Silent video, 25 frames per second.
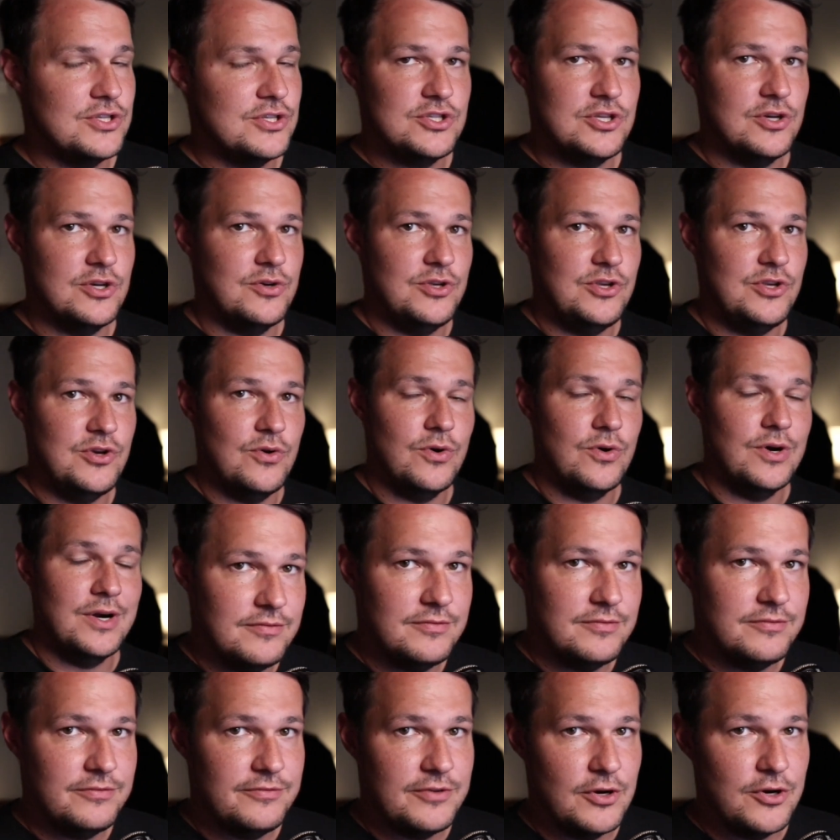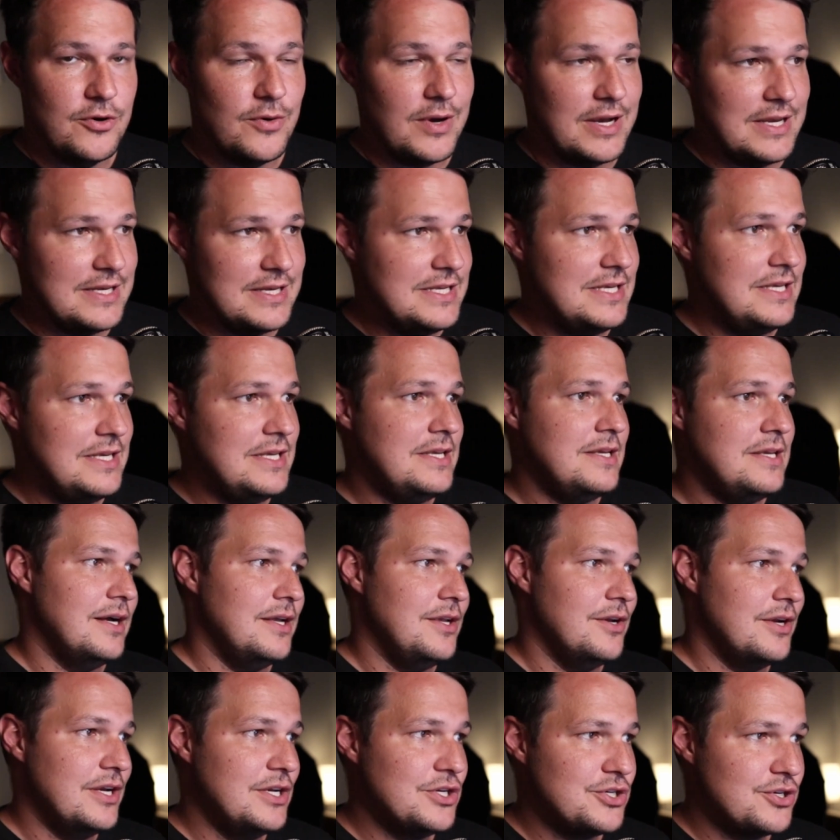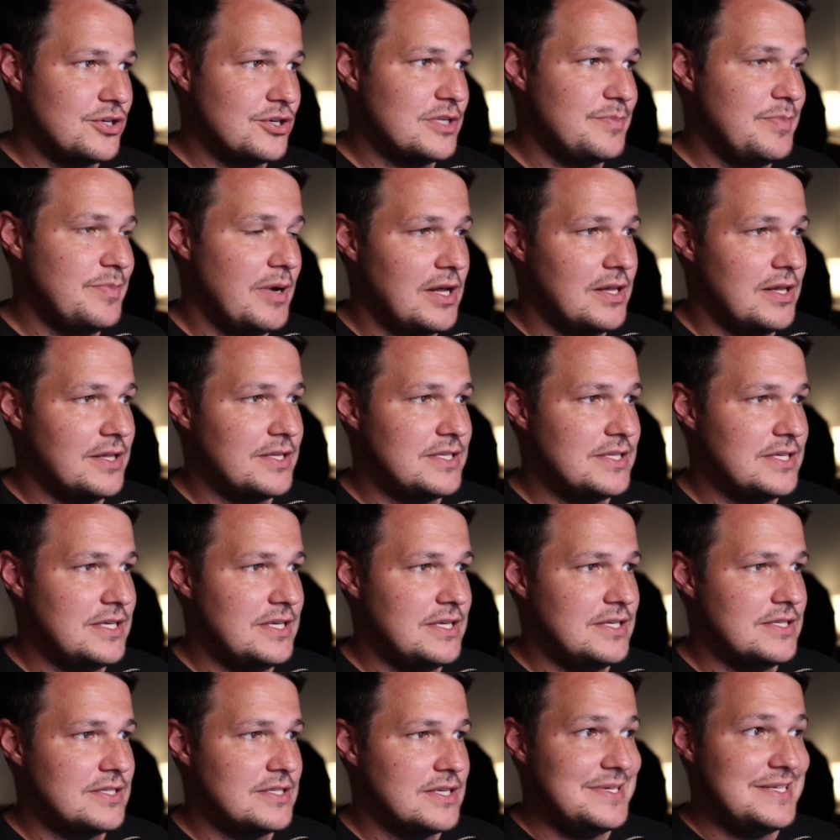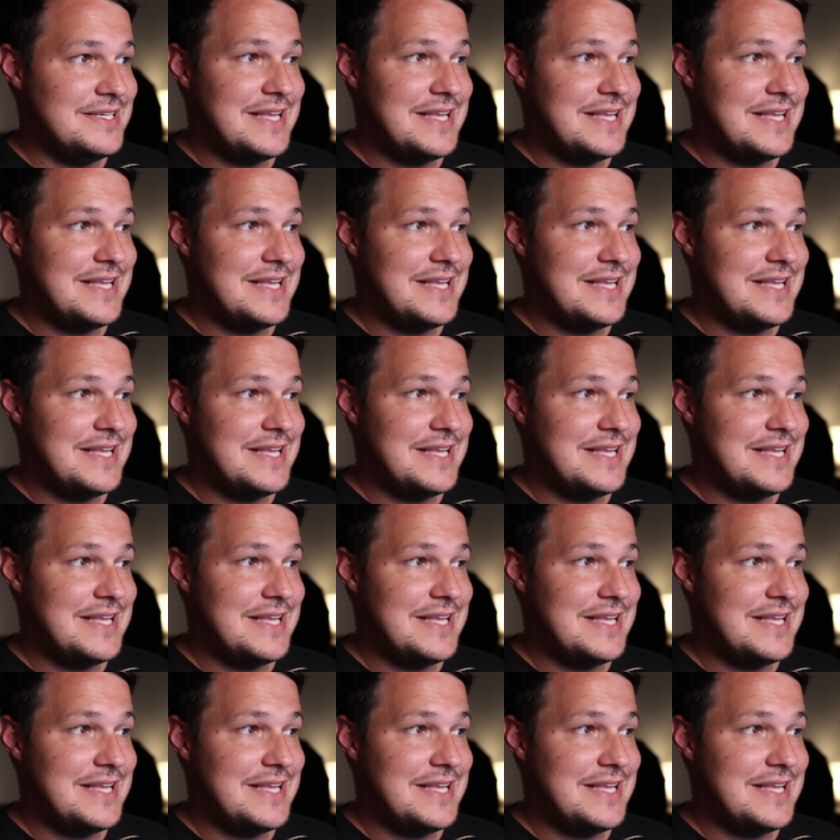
So, your photo ID, your insurance policies,